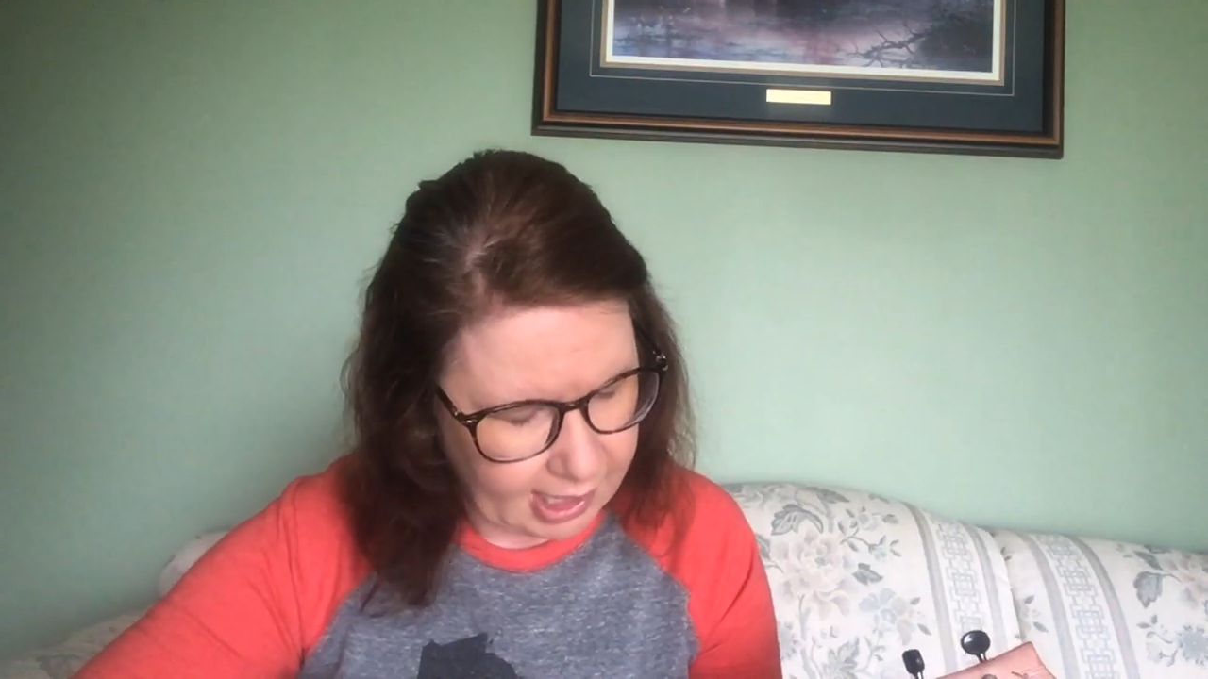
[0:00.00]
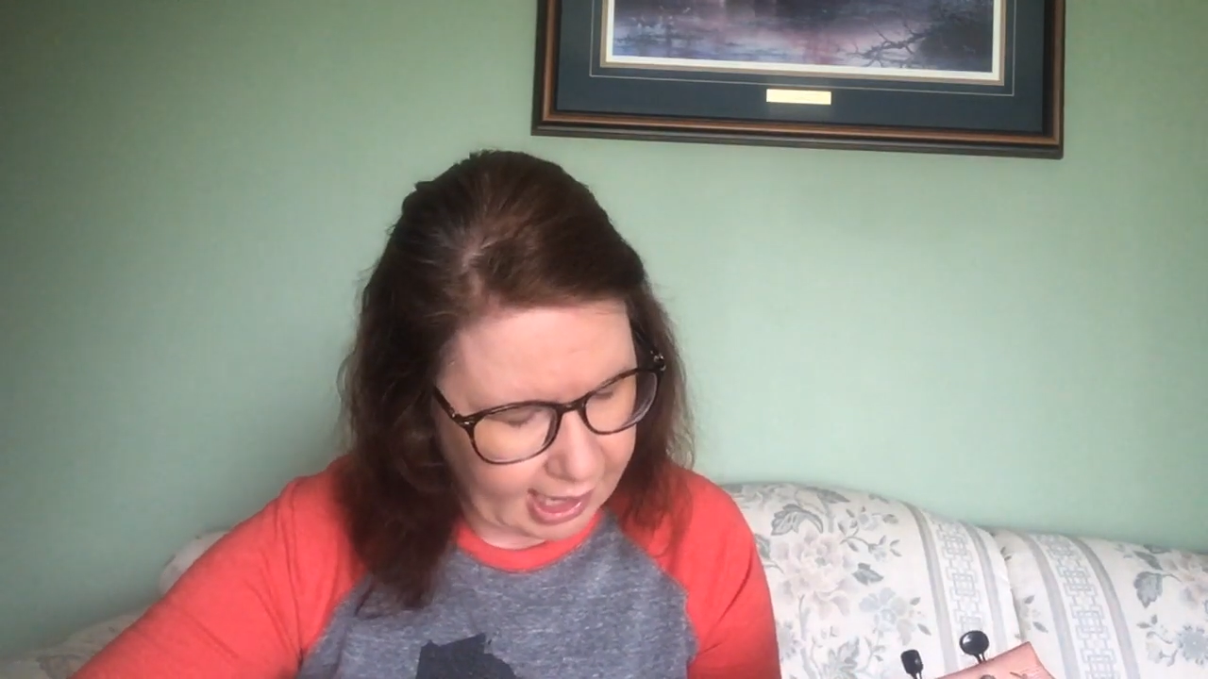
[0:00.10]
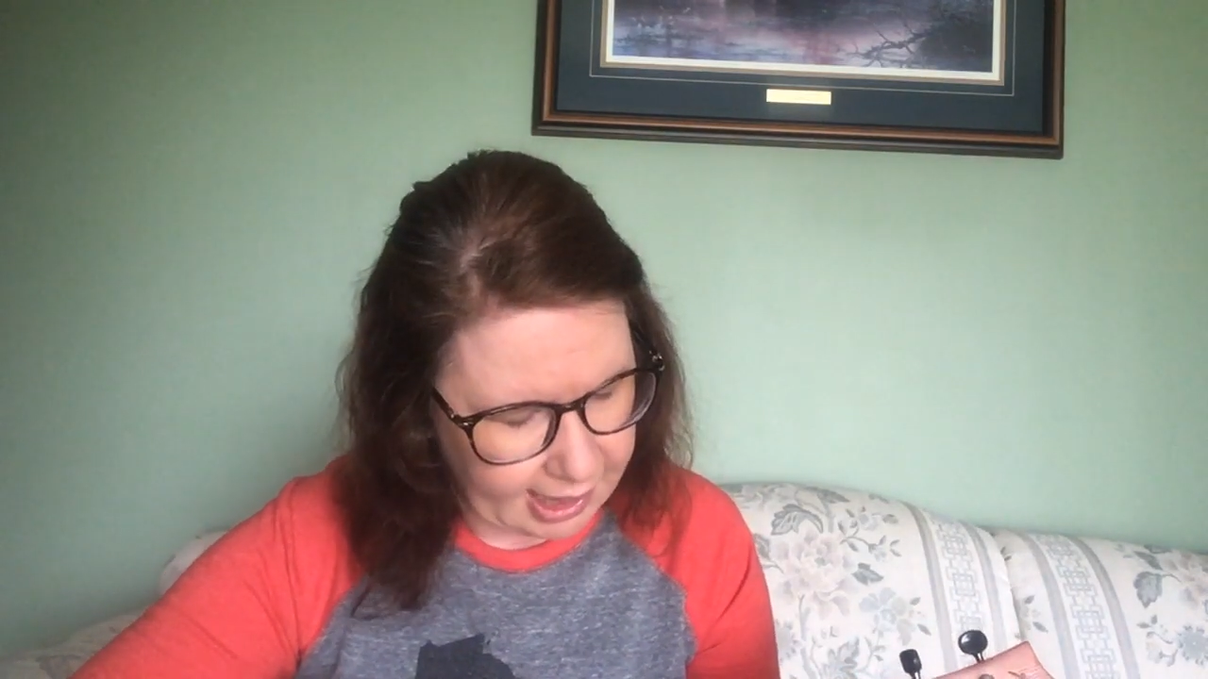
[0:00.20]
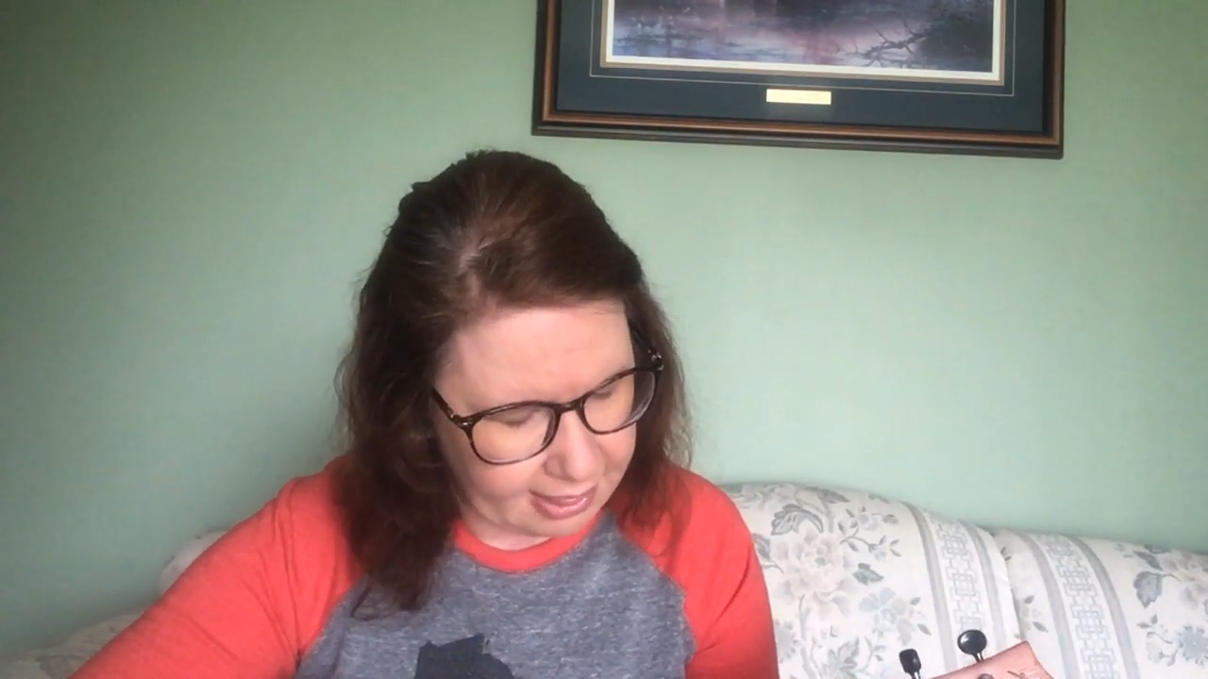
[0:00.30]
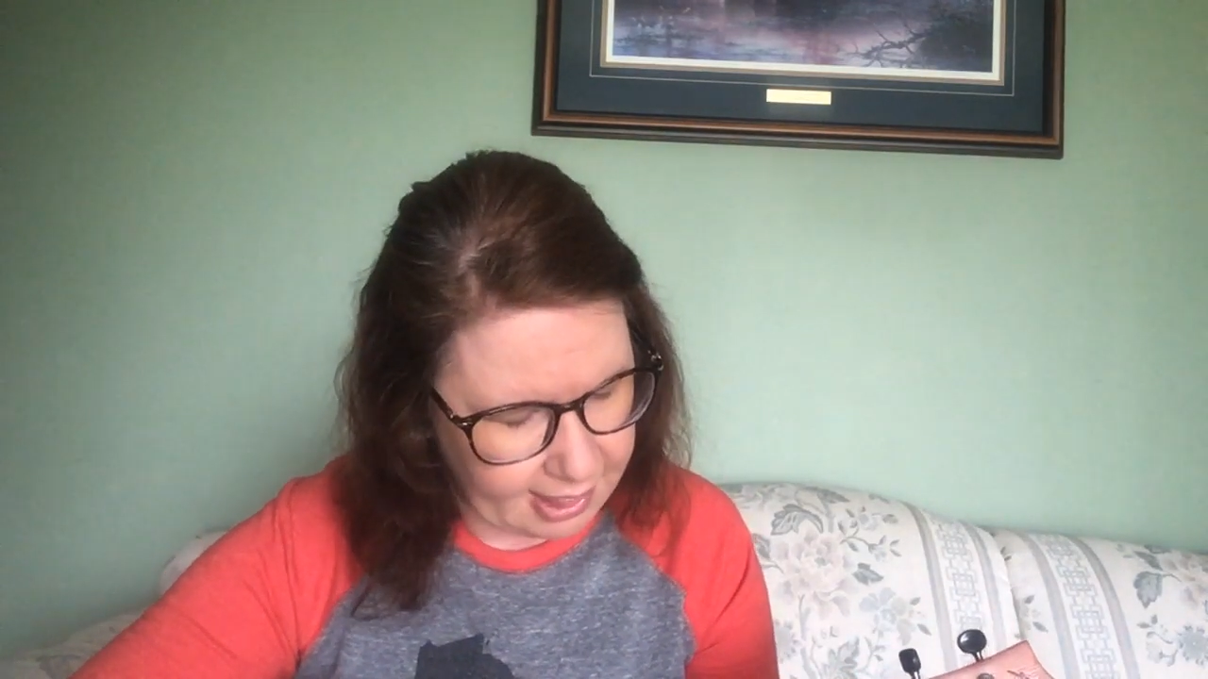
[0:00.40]

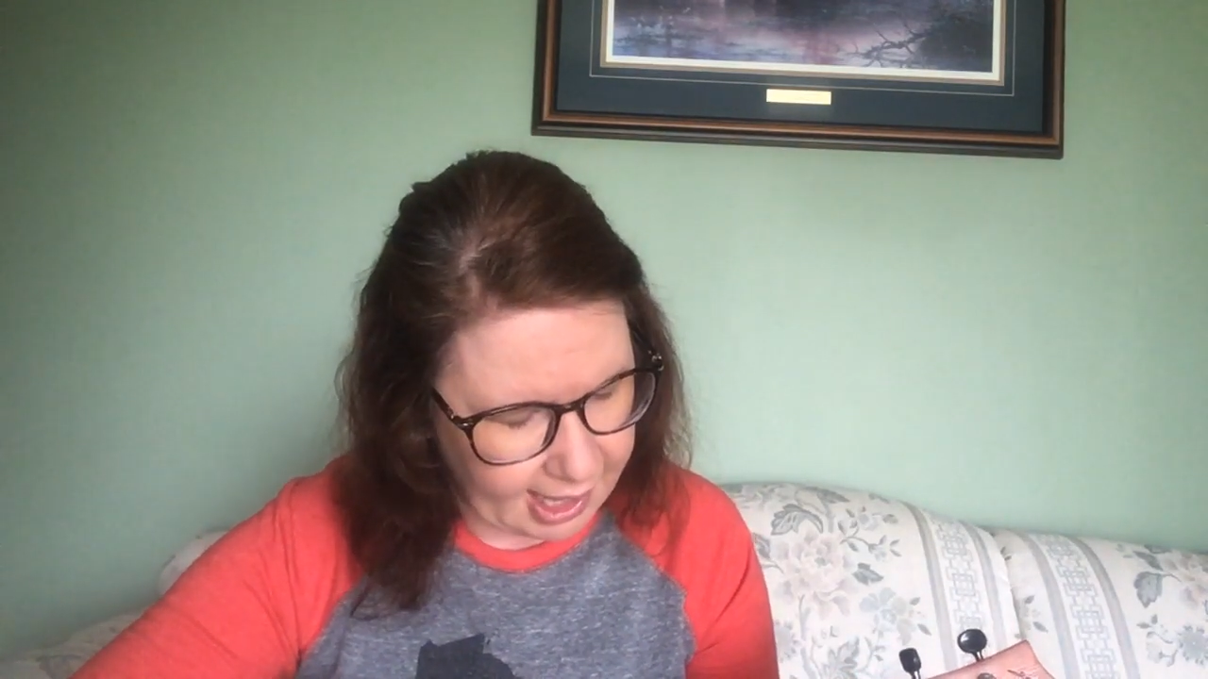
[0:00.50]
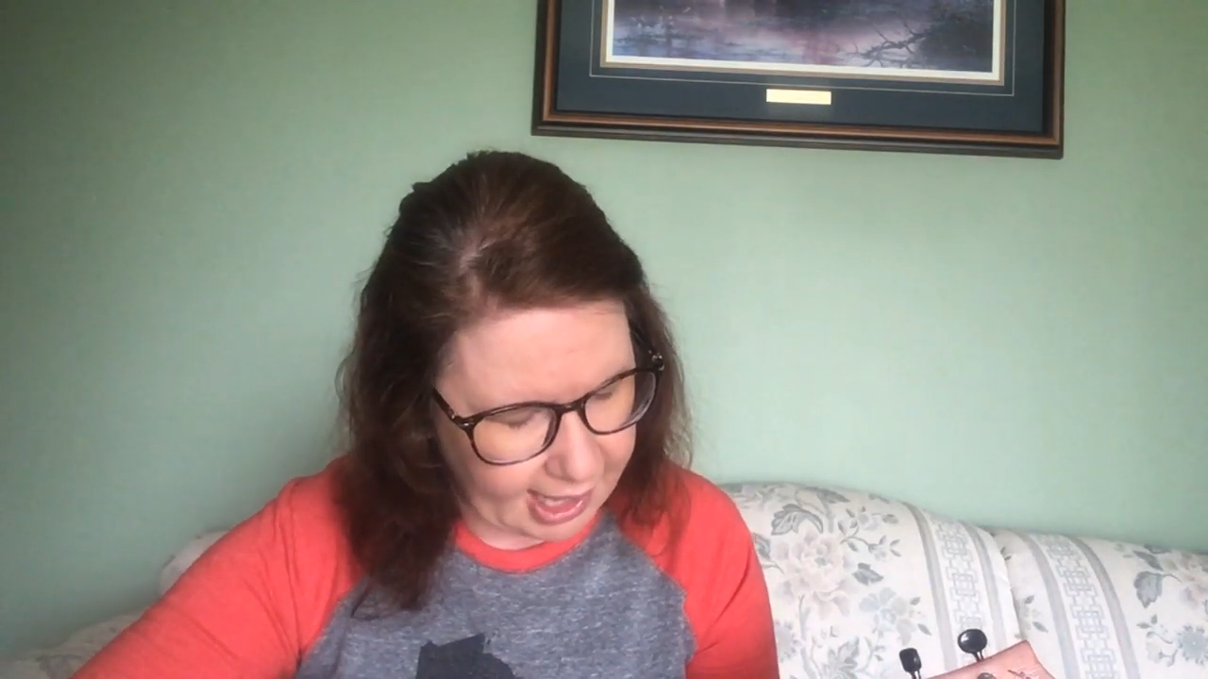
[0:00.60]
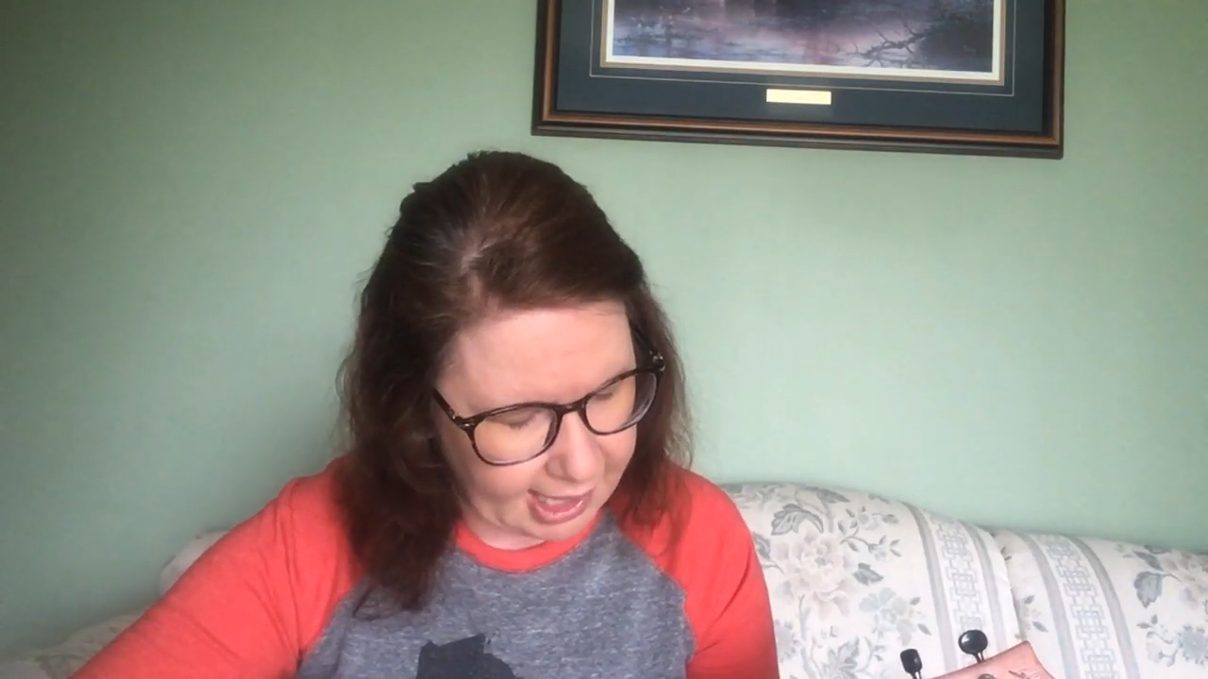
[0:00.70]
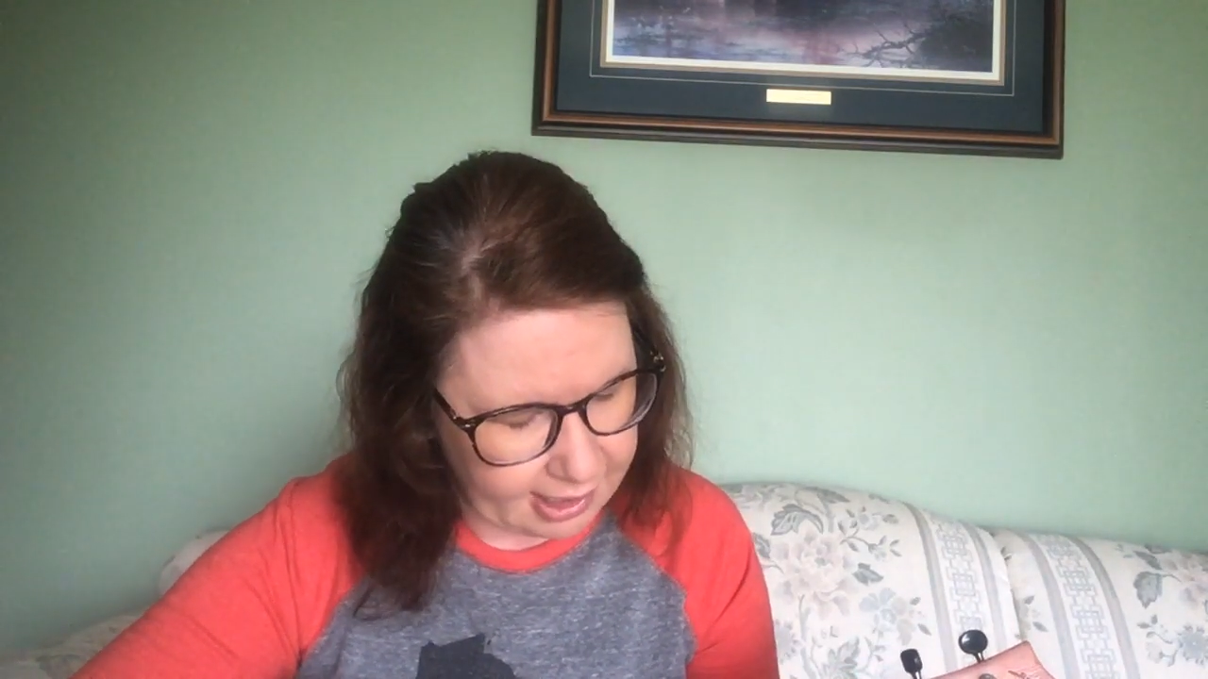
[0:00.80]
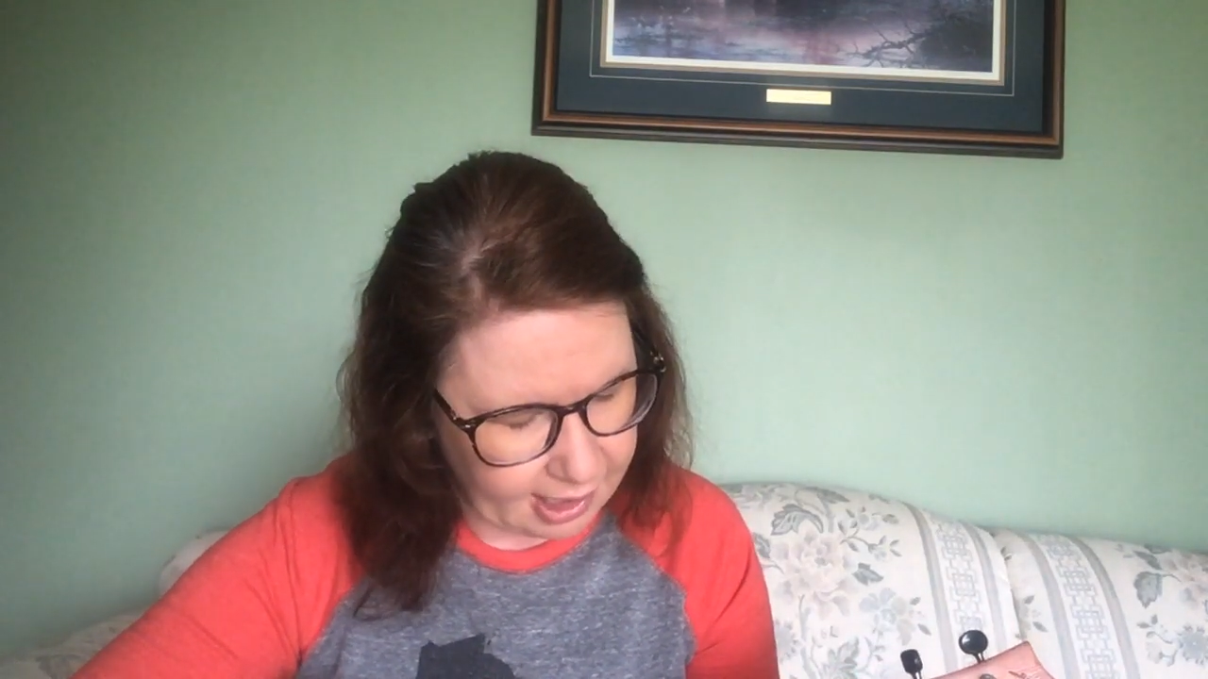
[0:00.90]
and
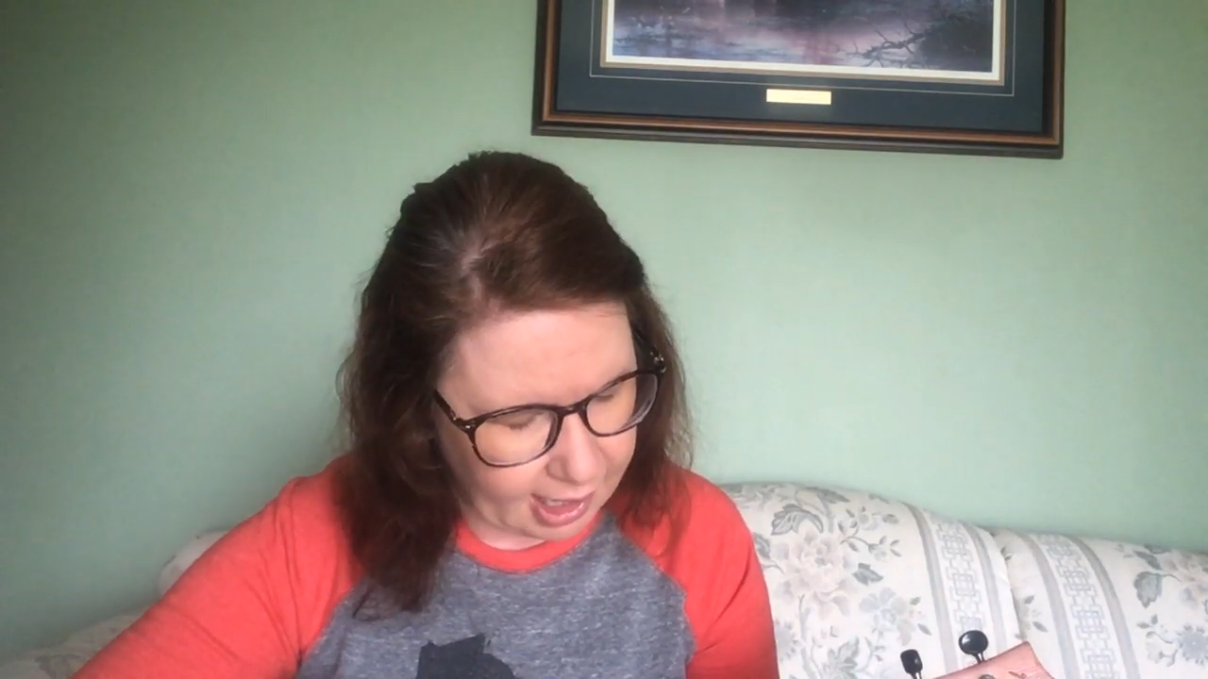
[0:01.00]
then